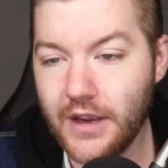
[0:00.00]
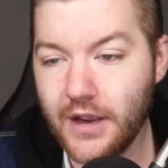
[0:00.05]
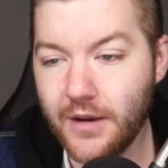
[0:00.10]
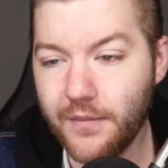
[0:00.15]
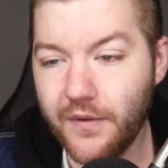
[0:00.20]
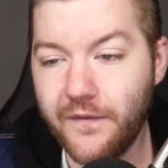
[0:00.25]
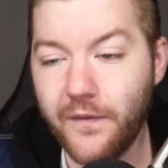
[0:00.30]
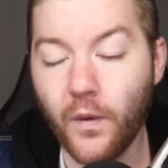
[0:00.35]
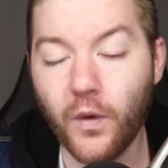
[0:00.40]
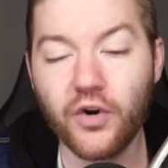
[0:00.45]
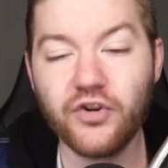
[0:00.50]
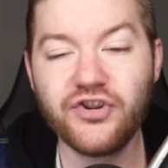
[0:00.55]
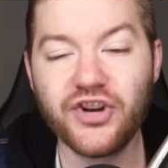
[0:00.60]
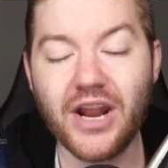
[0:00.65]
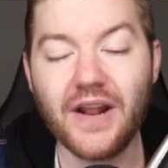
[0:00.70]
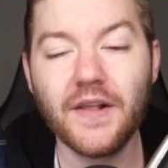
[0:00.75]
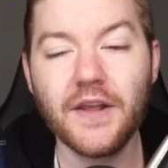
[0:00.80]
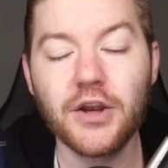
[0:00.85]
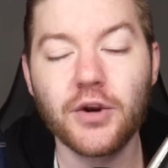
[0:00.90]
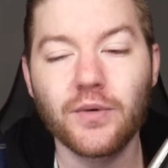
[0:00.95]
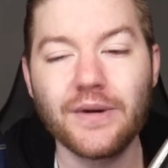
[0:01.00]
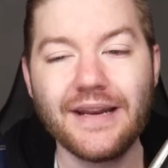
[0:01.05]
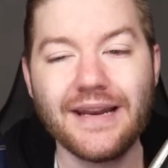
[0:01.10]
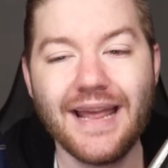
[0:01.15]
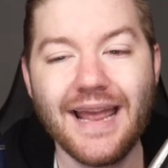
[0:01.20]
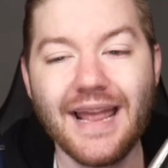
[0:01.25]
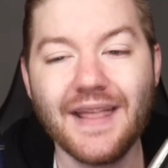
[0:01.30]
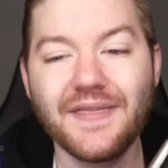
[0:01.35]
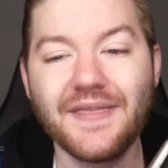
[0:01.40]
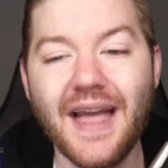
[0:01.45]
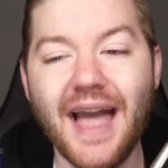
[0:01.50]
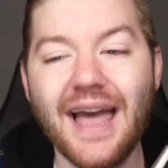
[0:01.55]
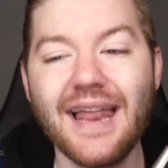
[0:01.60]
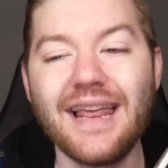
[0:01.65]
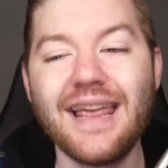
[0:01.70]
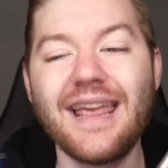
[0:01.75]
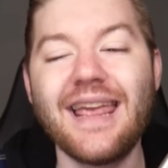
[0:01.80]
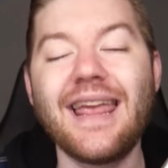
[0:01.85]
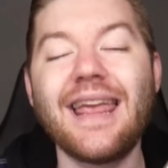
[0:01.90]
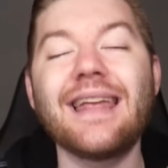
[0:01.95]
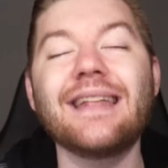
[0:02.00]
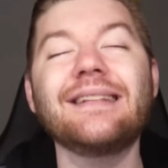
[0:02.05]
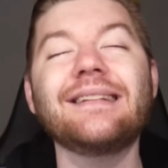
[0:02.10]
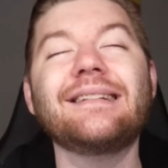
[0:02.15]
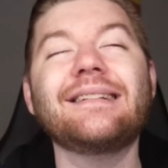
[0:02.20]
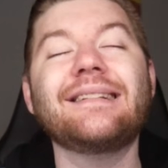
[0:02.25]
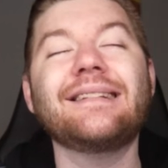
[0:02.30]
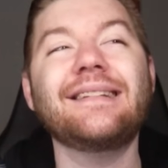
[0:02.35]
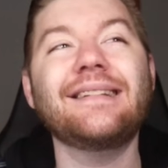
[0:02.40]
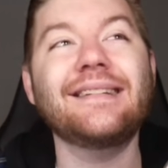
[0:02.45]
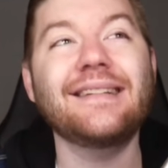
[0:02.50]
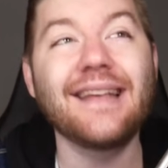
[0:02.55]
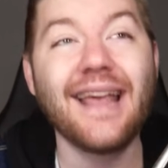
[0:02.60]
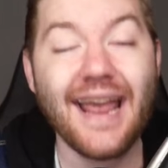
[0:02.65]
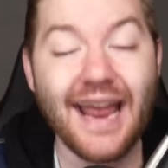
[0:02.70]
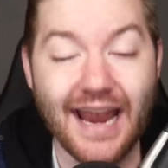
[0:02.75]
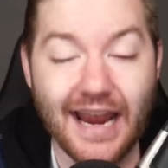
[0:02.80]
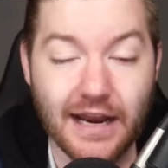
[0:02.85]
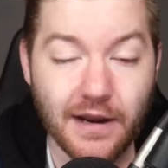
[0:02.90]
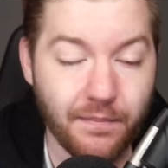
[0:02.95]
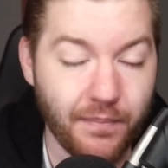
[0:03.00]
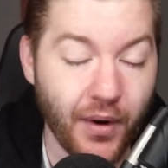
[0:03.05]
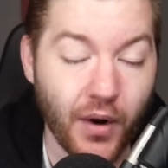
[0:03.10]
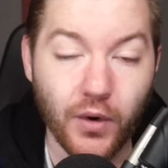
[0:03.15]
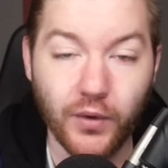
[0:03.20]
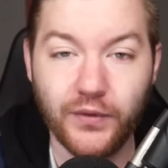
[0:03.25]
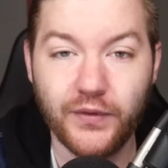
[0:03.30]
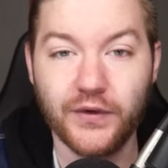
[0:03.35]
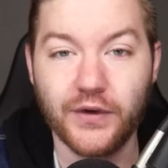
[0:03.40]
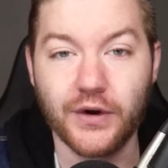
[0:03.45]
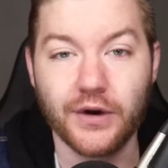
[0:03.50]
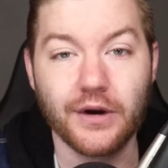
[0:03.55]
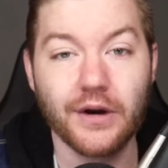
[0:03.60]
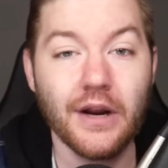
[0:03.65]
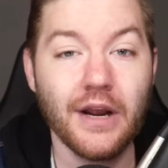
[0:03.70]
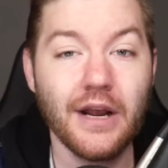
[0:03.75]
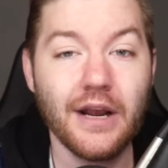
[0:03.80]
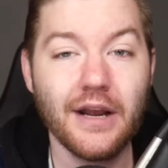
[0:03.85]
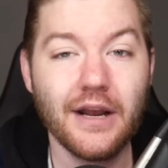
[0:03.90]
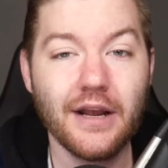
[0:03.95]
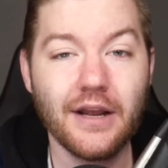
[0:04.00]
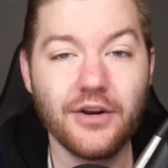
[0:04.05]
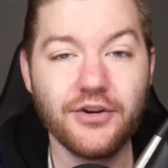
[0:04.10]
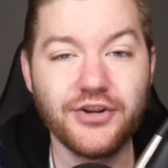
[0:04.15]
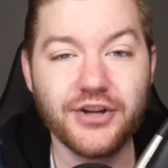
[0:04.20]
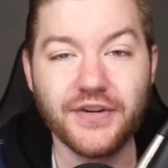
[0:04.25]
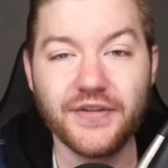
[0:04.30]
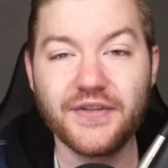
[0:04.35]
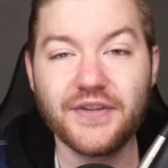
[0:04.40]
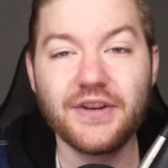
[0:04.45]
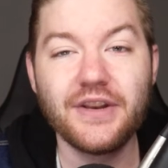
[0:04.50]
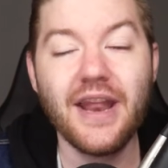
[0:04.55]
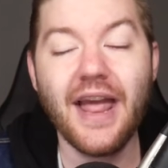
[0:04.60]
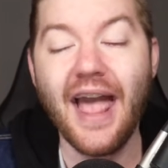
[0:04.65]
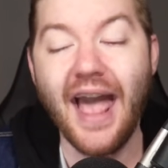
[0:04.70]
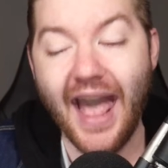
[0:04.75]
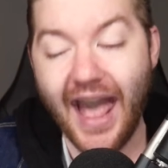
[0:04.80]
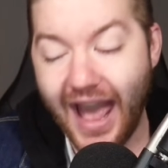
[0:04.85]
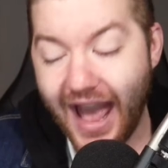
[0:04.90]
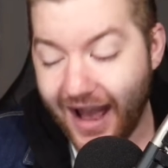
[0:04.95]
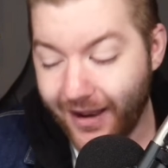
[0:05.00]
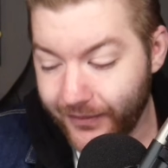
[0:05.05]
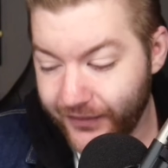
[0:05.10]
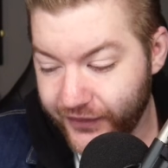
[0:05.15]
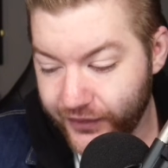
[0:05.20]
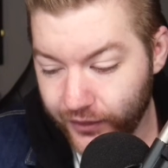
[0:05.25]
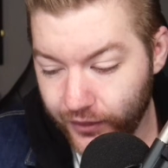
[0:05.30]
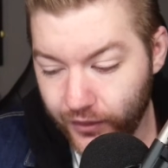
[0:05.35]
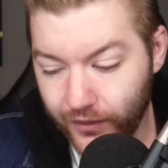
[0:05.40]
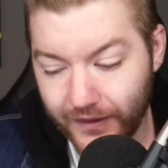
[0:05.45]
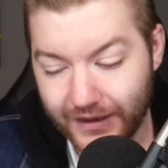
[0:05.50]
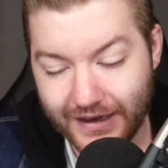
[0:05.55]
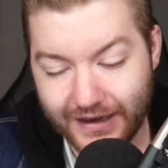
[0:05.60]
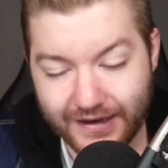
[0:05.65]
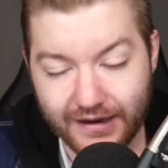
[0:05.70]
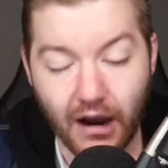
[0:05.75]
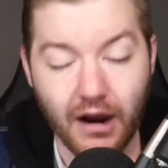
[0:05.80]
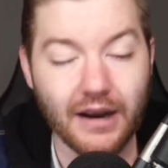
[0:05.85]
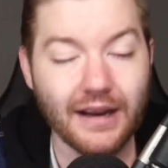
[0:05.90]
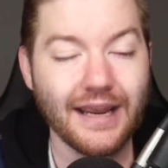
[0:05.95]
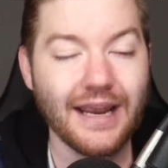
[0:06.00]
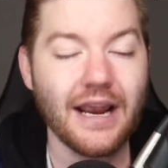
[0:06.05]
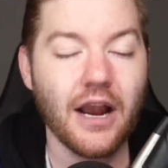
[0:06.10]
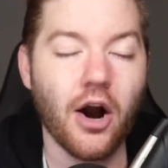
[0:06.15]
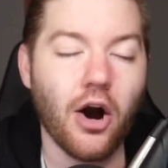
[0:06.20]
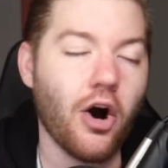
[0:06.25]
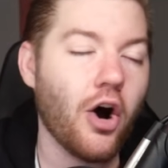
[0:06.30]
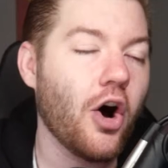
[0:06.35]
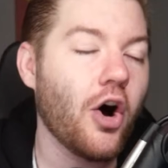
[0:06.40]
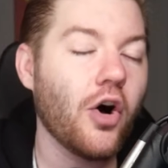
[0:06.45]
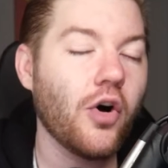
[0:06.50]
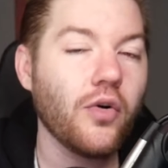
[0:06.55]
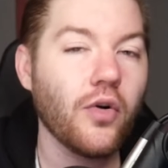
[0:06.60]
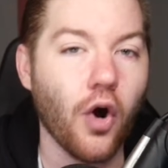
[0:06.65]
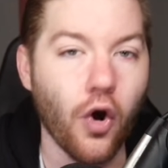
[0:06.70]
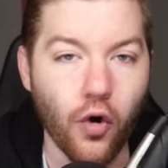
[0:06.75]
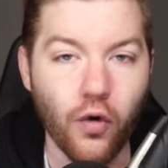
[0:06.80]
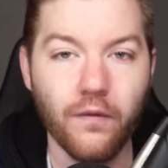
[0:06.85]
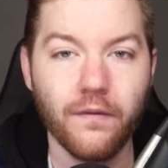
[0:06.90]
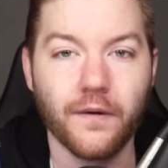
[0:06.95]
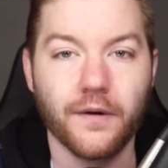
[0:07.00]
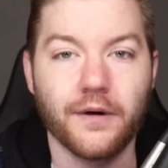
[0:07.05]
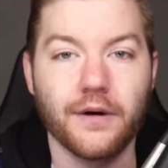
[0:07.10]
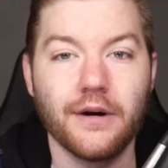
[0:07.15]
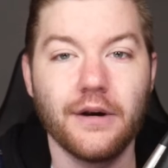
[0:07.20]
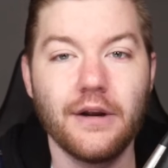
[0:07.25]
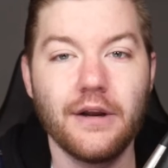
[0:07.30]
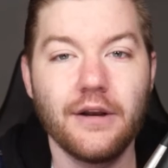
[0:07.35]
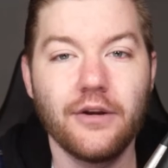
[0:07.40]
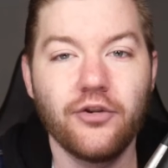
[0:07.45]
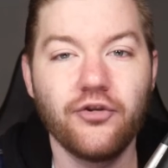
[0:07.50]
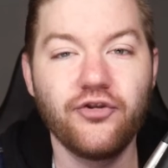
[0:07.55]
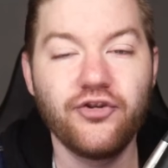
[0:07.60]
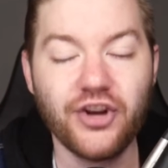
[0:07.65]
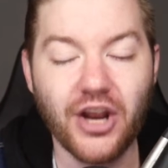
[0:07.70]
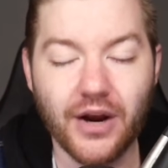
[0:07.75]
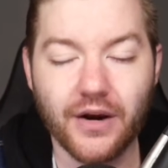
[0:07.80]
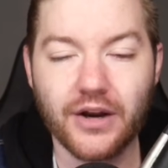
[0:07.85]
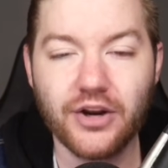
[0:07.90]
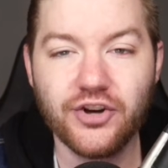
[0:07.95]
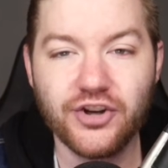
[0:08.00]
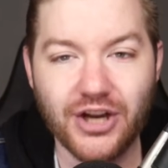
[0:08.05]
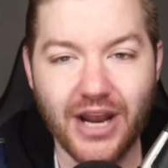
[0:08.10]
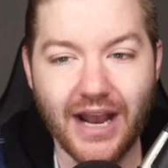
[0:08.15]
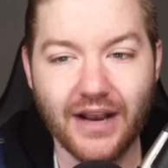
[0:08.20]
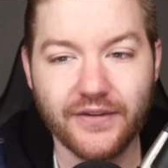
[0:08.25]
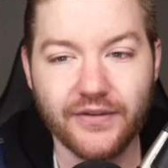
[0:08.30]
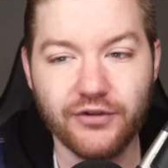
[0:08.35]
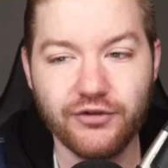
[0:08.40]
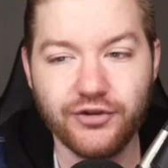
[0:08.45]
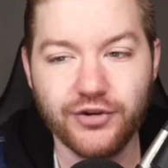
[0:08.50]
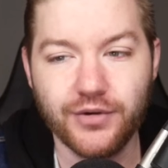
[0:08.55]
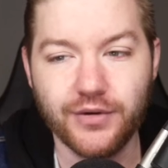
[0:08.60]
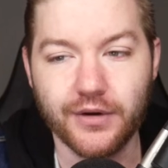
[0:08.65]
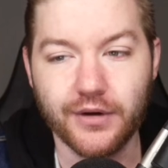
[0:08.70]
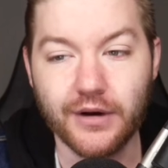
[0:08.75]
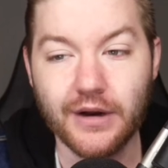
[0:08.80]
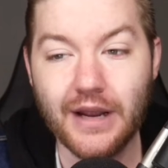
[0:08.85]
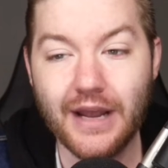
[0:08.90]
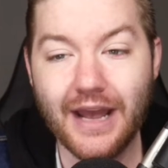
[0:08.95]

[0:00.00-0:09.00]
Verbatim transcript: Before Jalen Green hit that insane poster, just absolutely dunking all over Jaren Jackson Jr.